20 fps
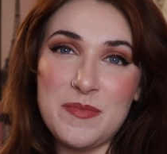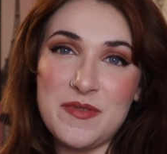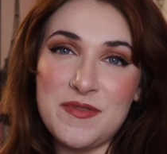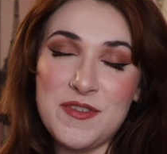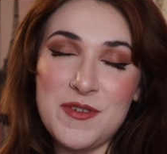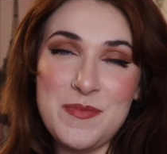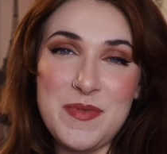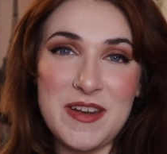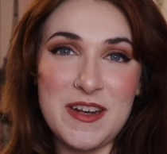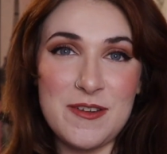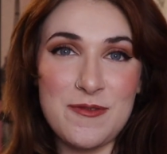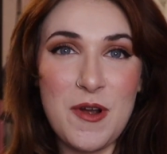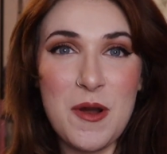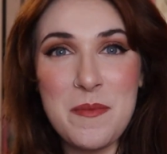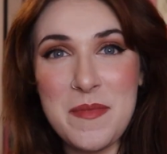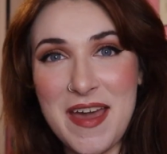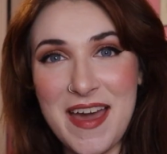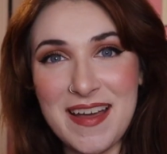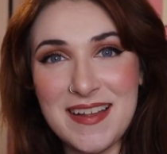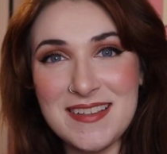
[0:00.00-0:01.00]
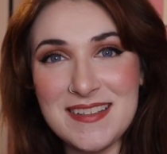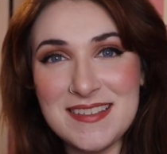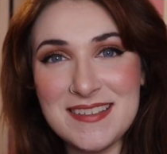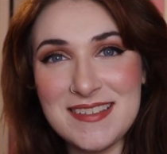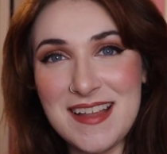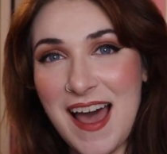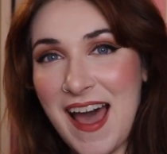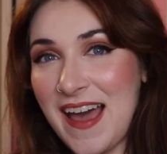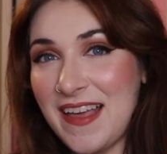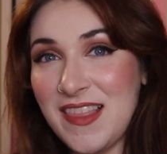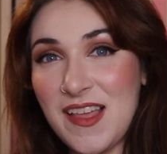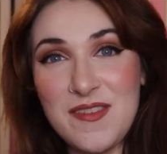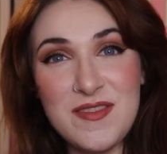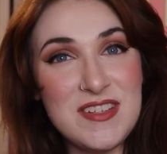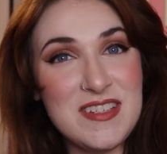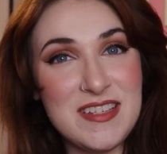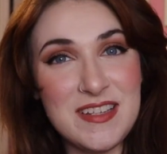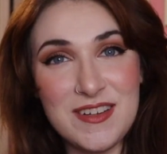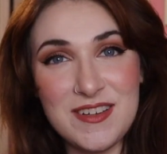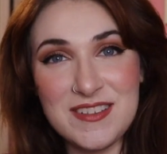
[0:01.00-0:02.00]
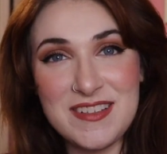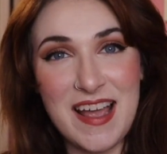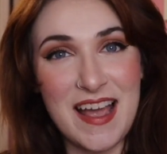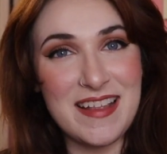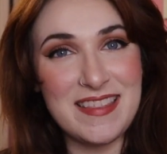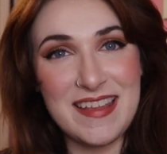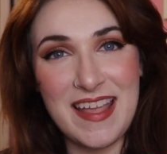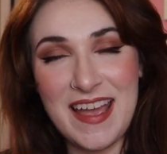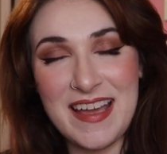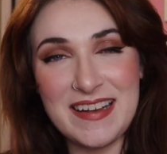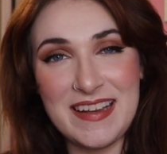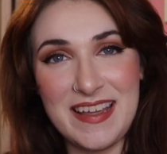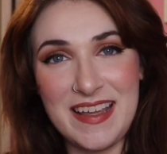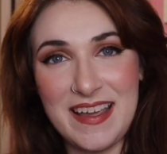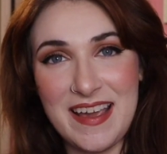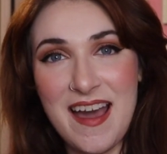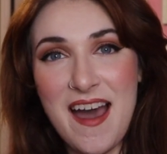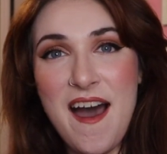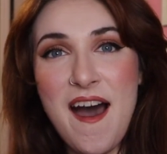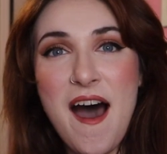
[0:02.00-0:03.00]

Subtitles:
forbidden romance. I love a single dad nanny.